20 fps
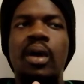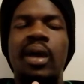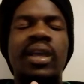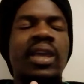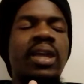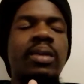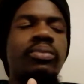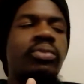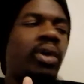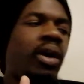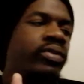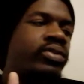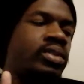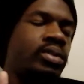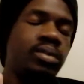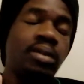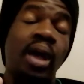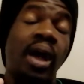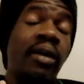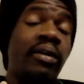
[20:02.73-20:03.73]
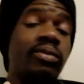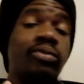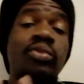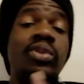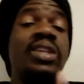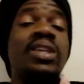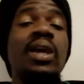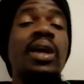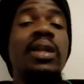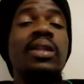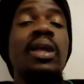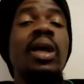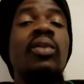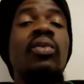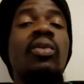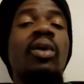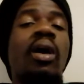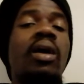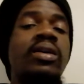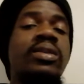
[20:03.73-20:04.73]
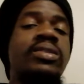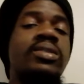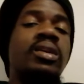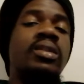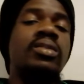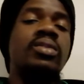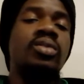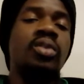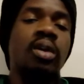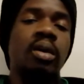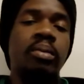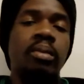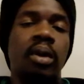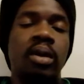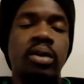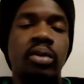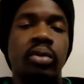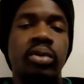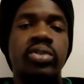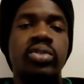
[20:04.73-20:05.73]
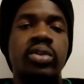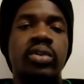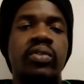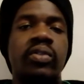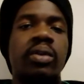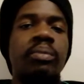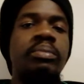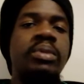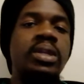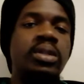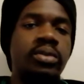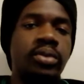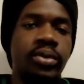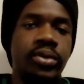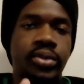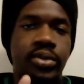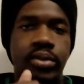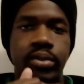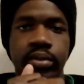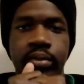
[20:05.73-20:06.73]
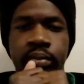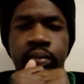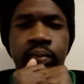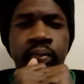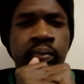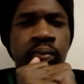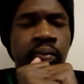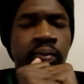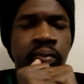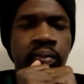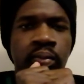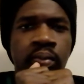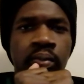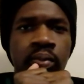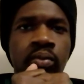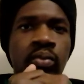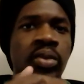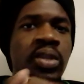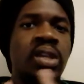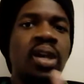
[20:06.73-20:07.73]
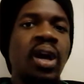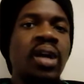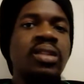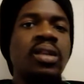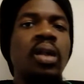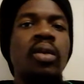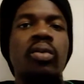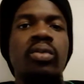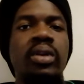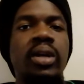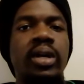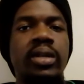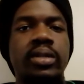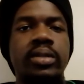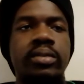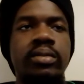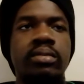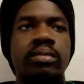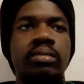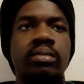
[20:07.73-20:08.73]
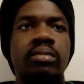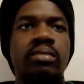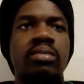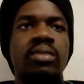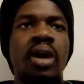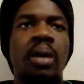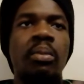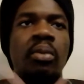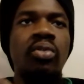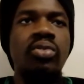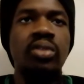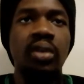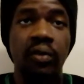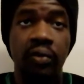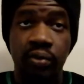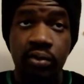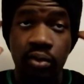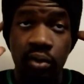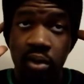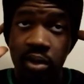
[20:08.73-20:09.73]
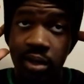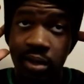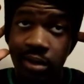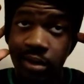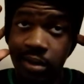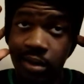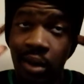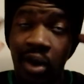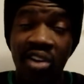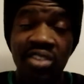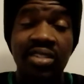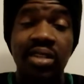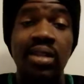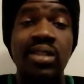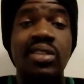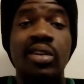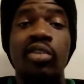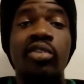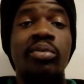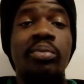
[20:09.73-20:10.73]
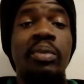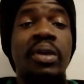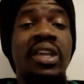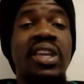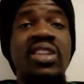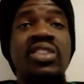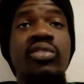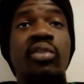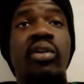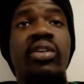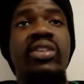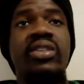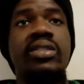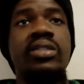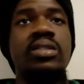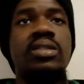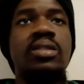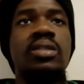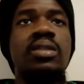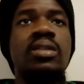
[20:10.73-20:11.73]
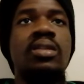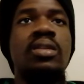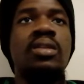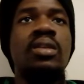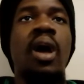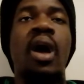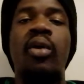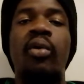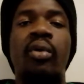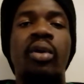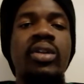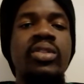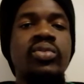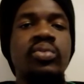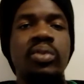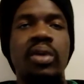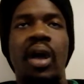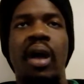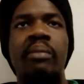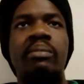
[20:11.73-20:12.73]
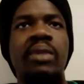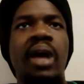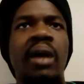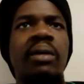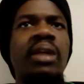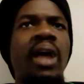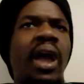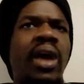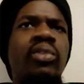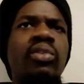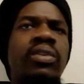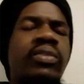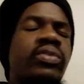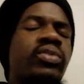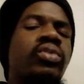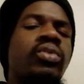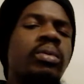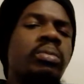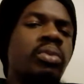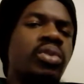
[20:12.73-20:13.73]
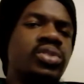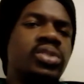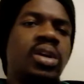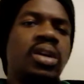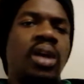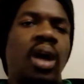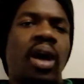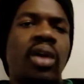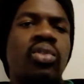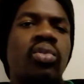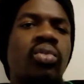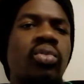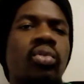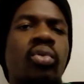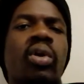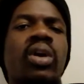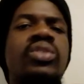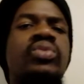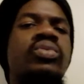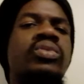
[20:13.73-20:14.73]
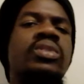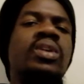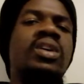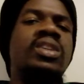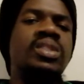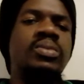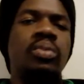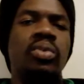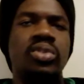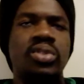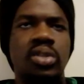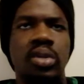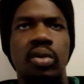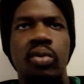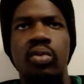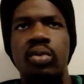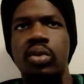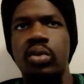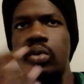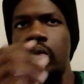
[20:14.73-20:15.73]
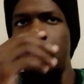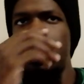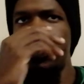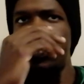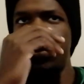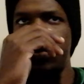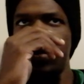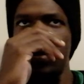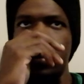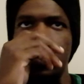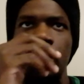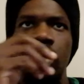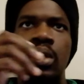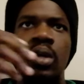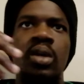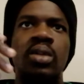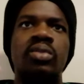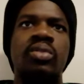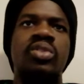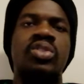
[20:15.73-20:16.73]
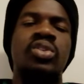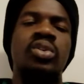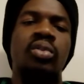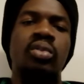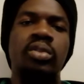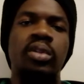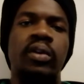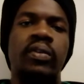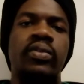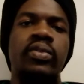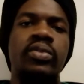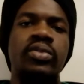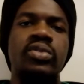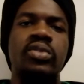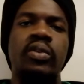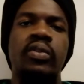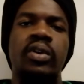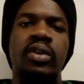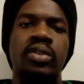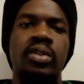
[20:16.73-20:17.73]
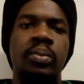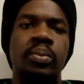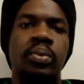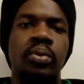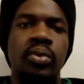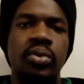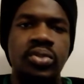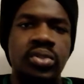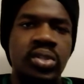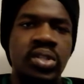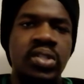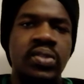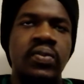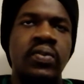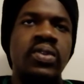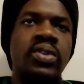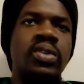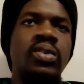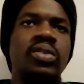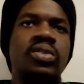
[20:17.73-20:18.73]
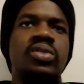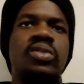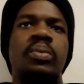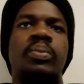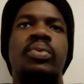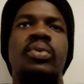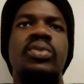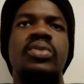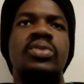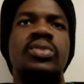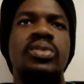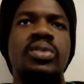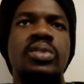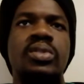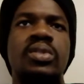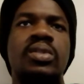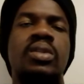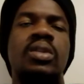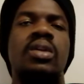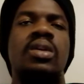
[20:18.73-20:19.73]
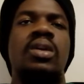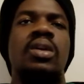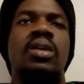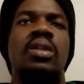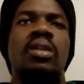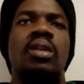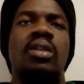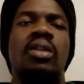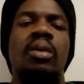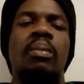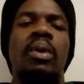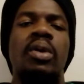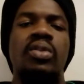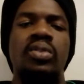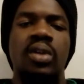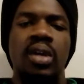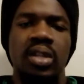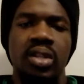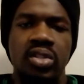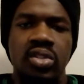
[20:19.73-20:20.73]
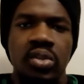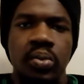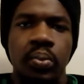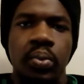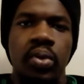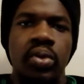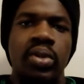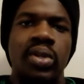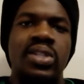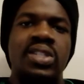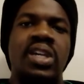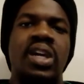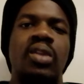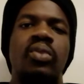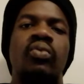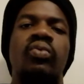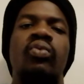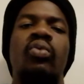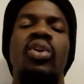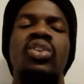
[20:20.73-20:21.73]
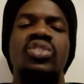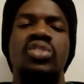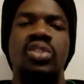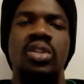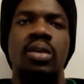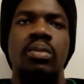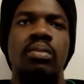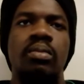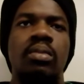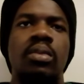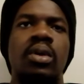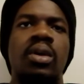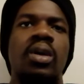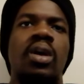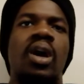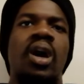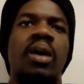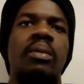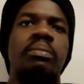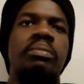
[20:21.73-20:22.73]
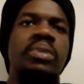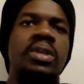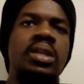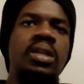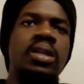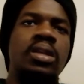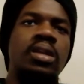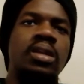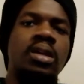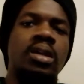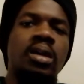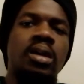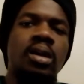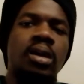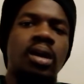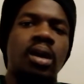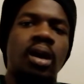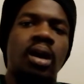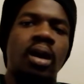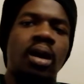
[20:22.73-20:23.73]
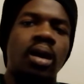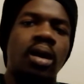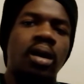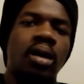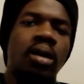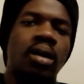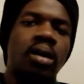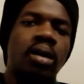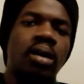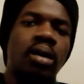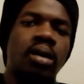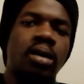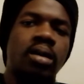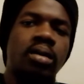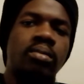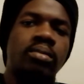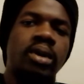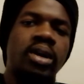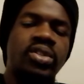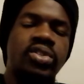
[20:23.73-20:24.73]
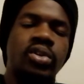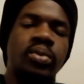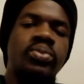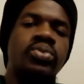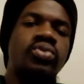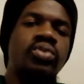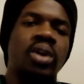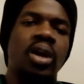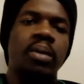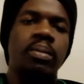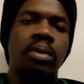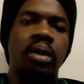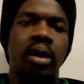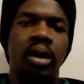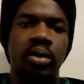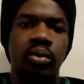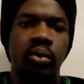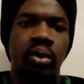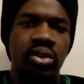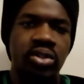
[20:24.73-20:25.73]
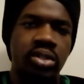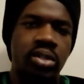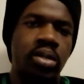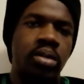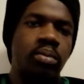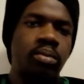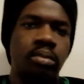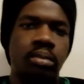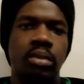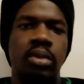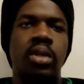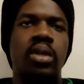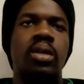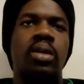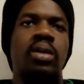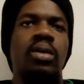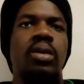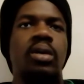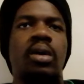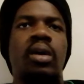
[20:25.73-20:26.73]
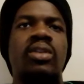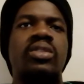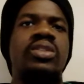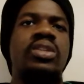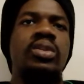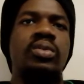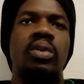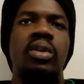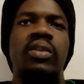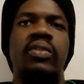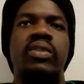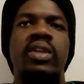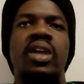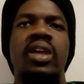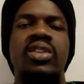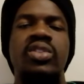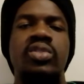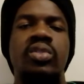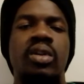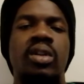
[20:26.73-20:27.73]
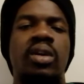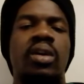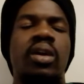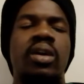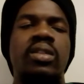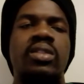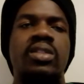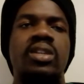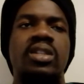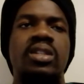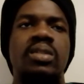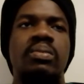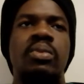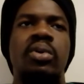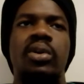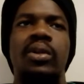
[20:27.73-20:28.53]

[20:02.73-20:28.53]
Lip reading: Again, bro, we cannot allow Arsenal to come on our turf and beat us. We can't allow that. The amount of noise, Arsenal's already making noise. I don't go on Twitter as much. I only go on Twitter to check out a few stuff and to post these videos so persons that are Man United supporters can watch them and be a subscriber and watch them continually if they enjoy the content.